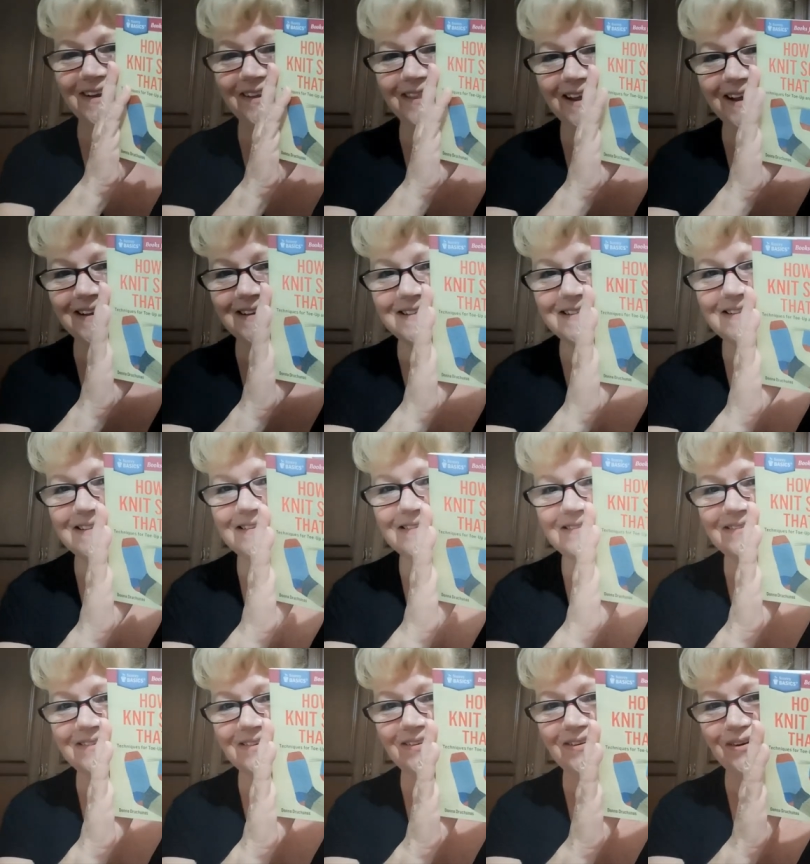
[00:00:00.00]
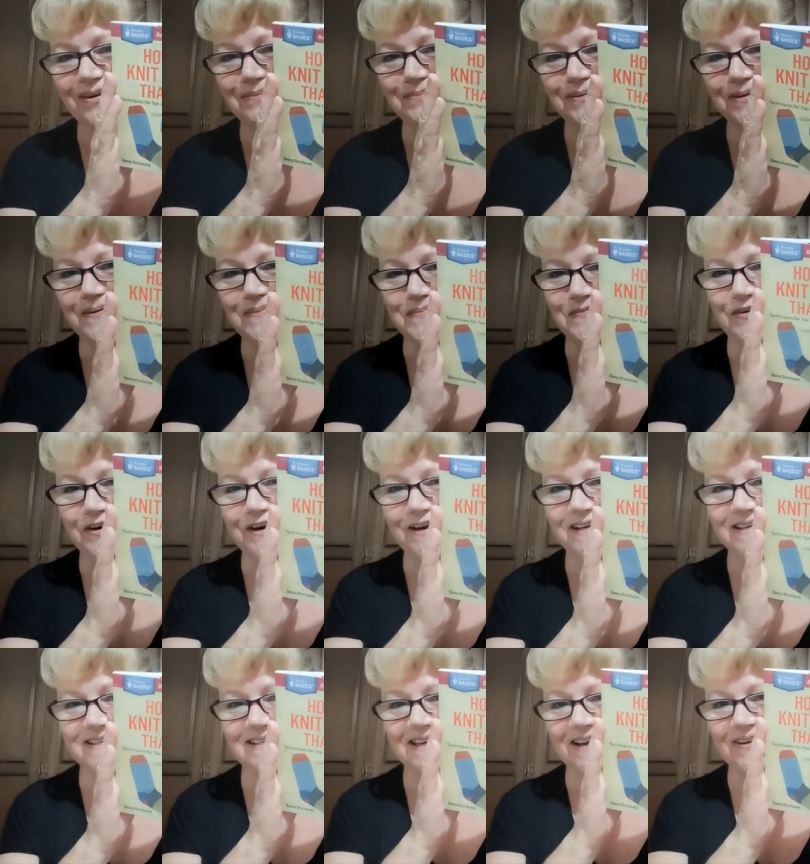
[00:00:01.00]
like that's got to be a
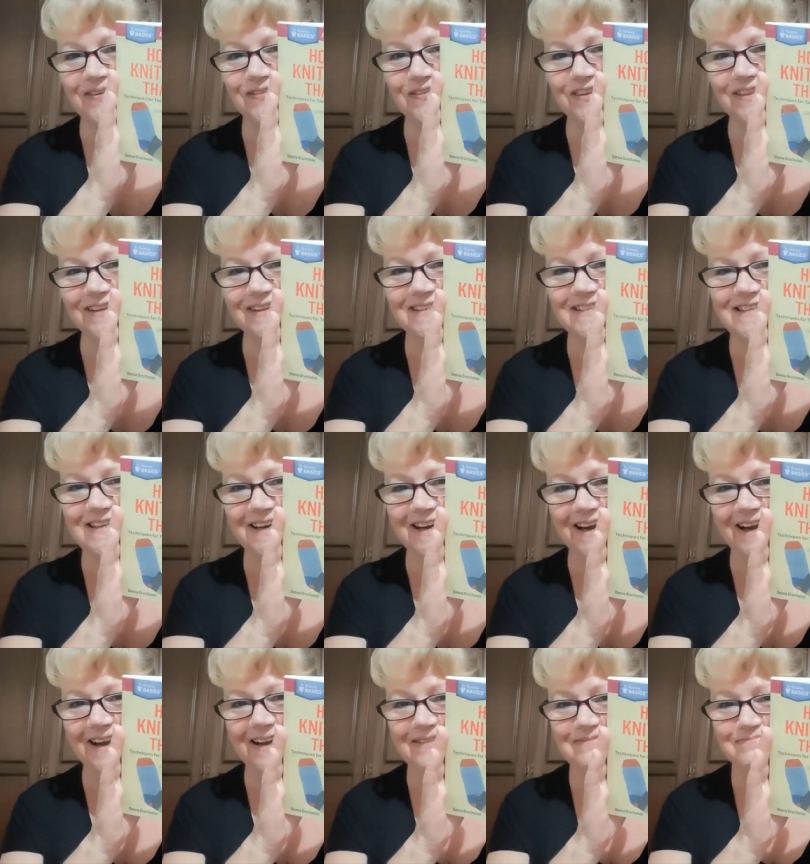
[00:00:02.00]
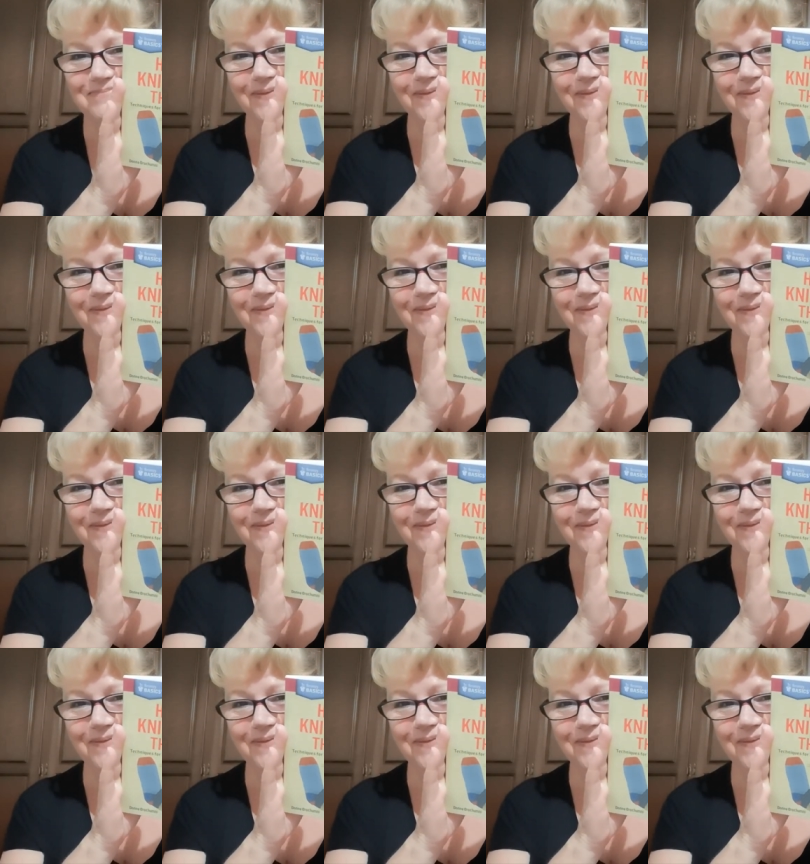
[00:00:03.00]
project for this year,